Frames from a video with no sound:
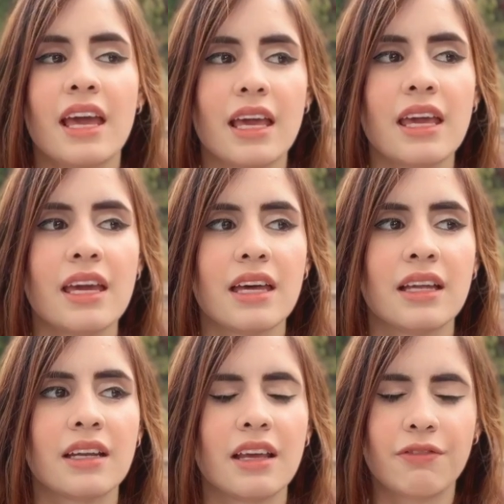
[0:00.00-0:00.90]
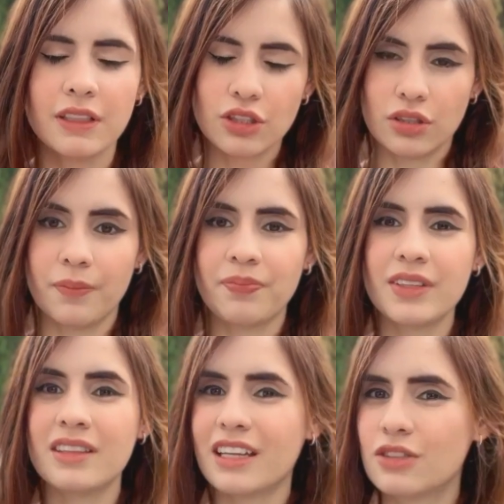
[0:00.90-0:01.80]
And if it's
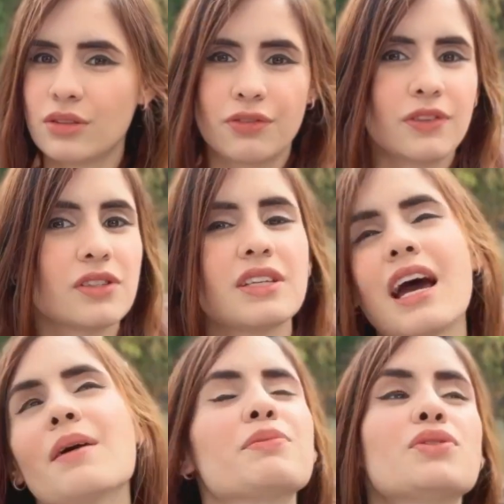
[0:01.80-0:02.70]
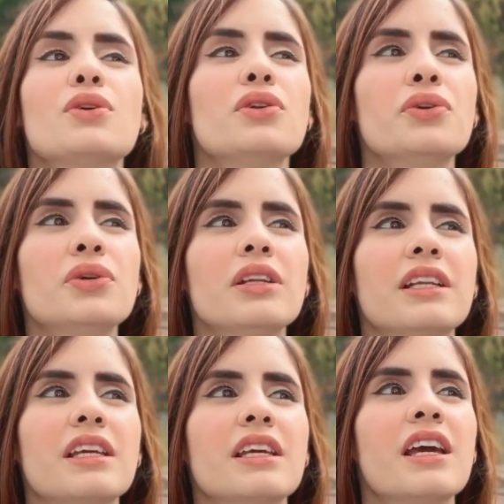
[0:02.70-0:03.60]
something that just feels
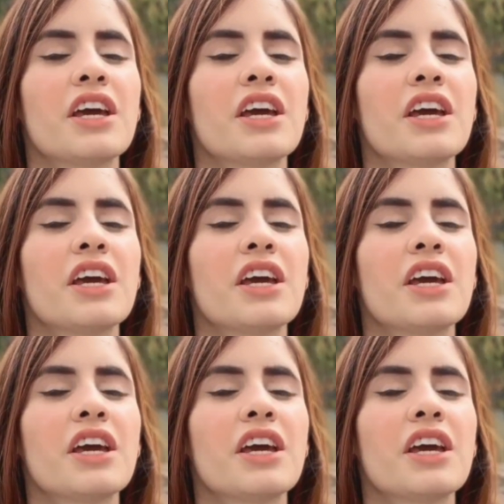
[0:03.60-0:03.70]
absolutely